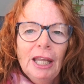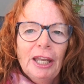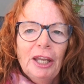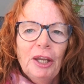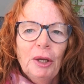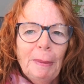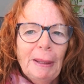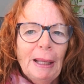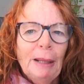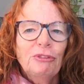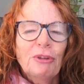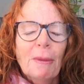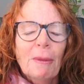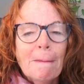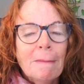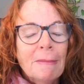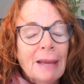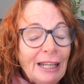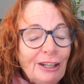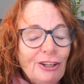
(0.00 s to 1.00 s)
He'll be able to
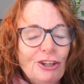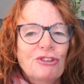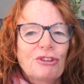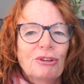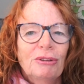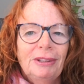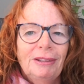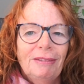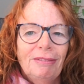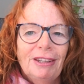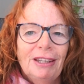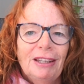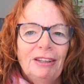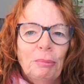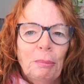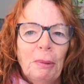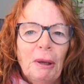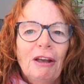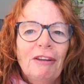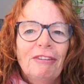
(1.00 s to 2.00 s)
manage all of
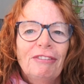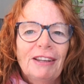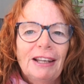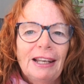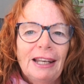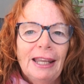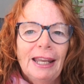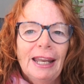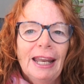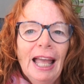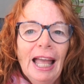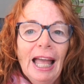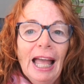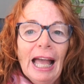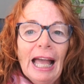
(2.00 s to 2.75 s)
this perfectly."